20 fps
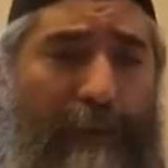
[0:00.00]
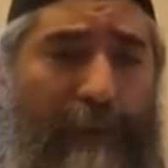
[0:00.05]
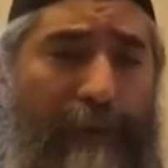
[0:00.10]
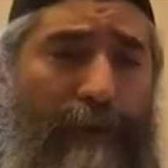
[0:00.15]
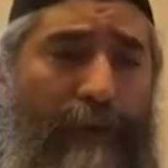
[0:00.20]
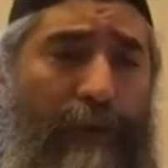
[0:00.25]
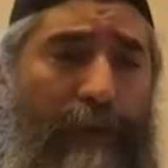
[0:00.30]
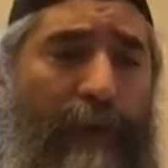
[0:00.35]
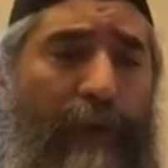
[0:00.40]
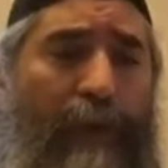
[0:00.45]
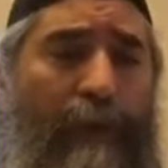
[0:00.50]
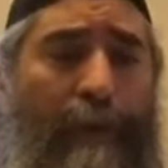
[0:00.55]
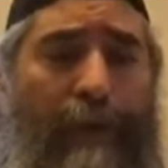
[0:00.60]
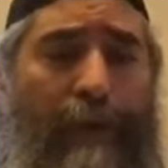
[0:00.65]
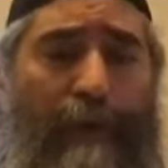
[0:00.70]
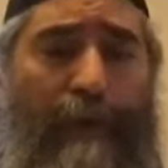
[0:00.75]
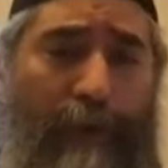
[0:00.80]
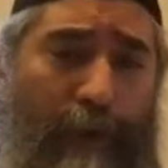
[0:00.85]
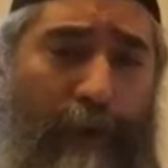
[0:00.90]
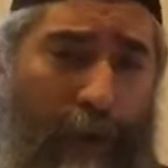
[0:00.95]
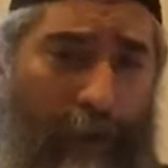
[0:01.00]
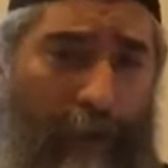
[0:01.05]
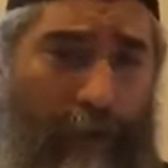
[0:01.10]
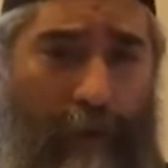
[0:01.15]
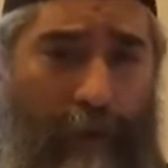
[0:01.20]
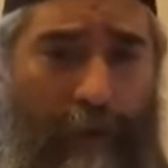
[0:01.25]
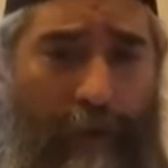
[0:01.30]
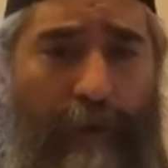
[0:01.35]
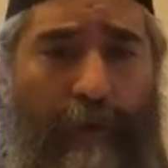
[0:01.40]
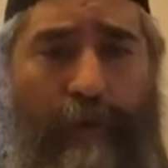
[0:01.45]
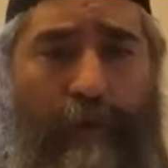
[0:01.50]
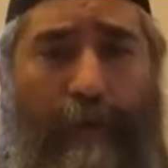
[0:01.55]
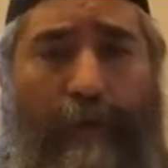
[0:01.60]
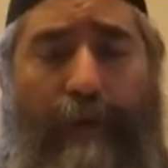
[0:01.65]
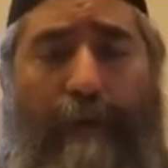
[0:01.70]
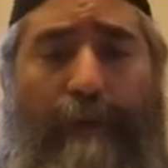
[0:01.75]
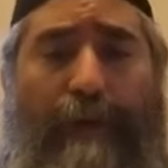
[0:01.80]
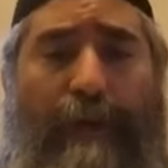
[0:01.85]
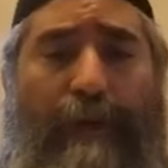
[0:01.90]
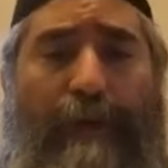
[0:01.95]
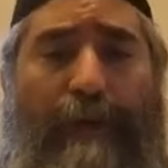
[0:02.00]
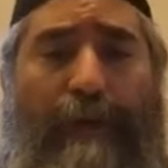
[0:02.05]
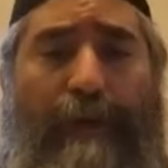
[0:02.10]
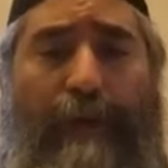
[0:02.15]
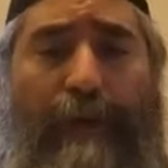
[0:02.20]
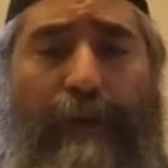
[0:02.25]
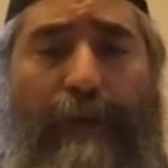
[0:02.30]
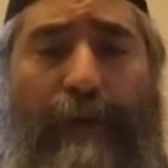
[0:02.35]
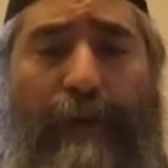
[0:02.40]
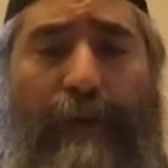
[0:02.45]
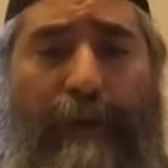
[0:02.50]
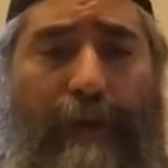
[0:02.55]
He's talking about another period of